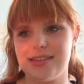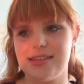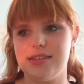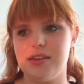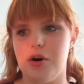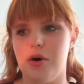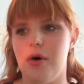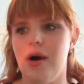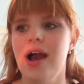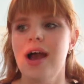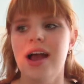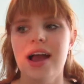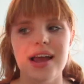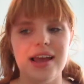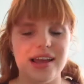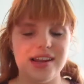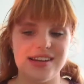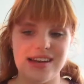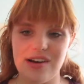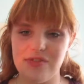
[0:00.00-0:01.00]
So
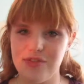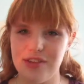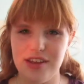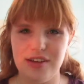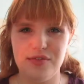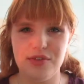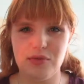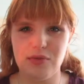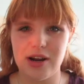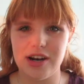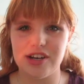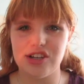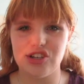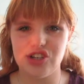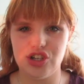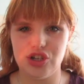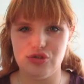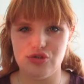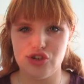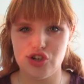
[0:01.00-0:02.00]
definitely if you're wanting
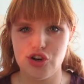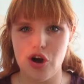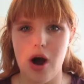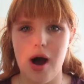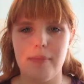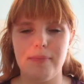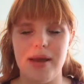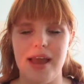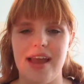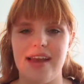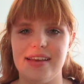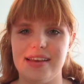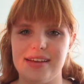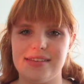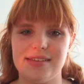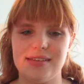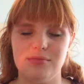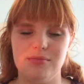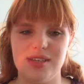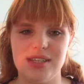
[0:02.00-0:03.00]
to shop and
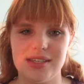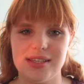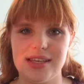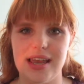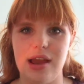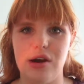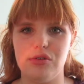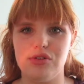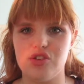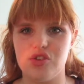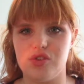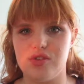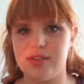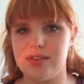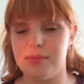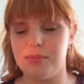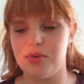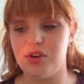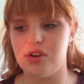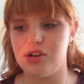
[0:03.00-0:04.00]
get some discounts or
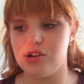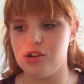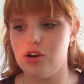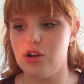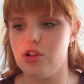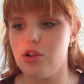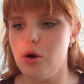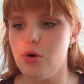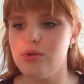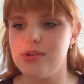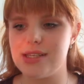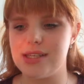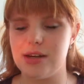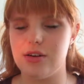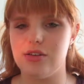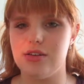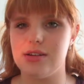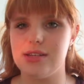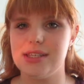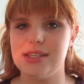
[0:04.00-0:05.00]
some good clothes that
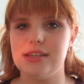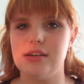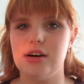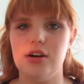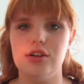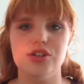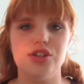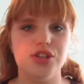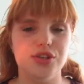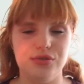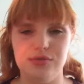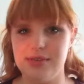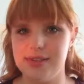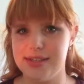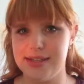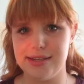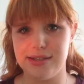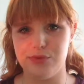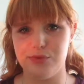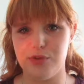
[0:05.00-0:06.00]
are on sale,
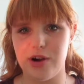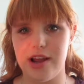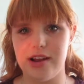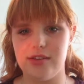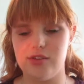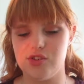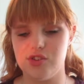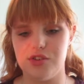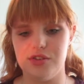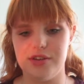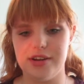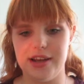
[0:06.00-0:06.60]
Tuesdays and Fridays are your